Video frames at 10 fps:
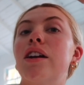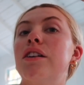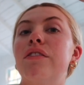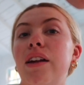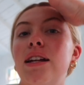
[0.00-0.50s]
a
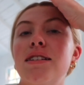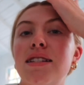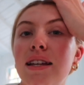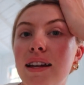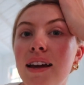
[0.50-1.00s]
good
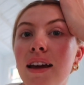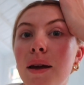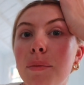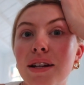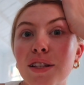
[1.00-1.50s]
fantasy
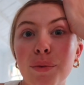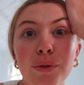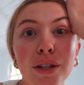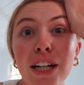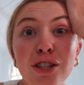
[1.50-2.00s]
because I've been
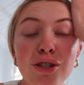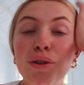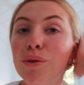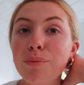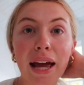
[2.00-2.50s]
reading
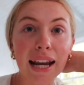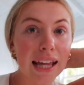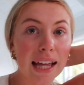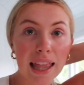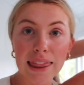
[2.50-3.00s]
too
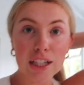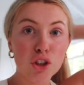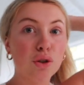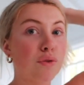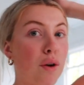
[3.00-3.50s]
many
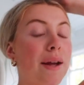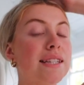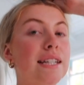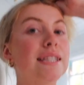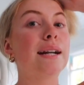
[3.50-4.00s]
little
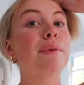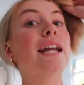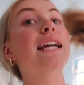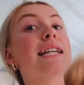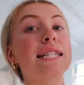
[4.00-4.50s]
romances and I'm
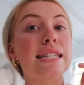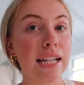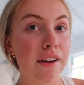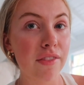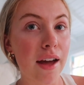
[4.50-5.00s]
getting
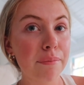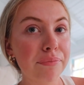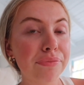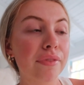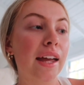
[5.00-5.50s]
sick of
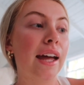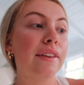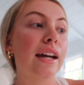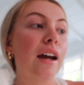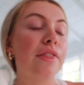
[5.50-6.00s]
them, and
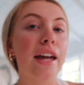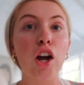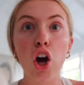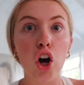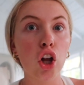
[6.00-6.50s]
like they
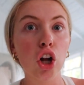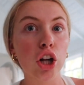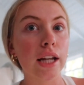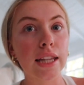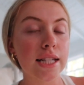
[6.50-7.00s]
all
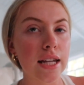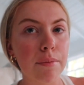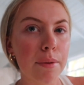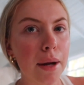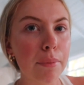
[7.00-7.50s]
are like the
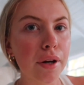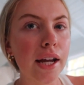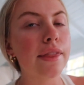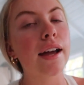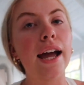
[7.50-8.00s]
same in my
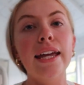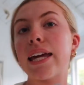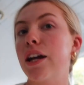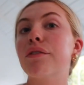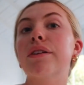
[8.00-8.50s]
brain. Like I
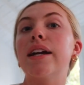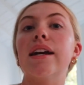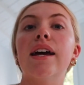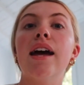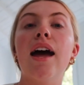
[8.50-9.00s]
can't
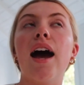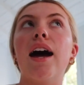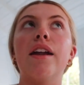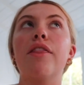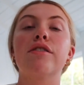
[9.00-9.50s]
read
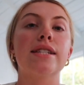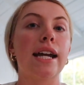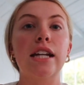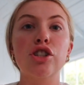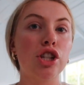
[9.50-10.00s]
another
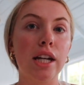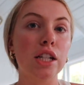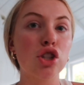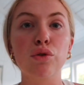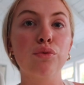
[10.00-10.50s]
second
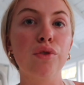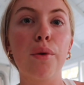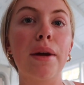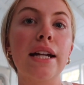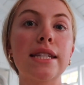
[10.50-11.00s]
chance
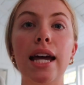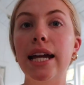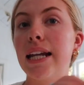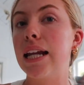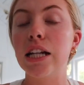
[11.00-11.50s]
romance. I
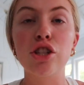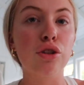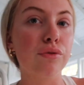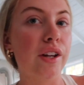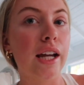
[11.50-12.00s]
need
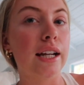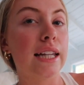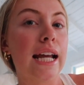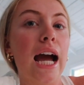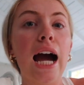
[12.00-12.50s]
to read
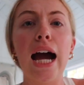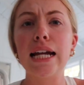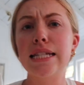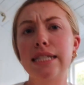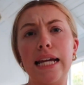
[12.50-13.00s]
like high
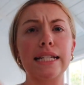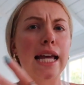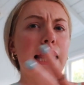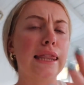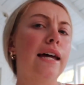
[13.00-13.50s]
stakes
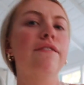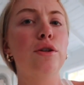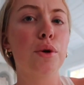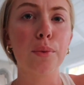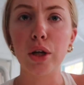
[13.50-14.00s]
I love
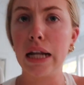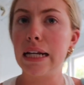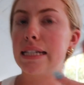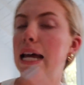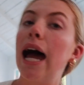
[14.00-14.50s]
you or we're
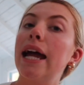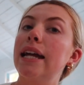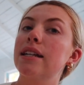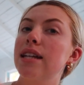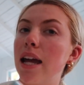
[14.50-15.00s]
gonna
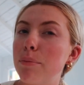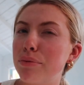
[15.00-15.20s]
die type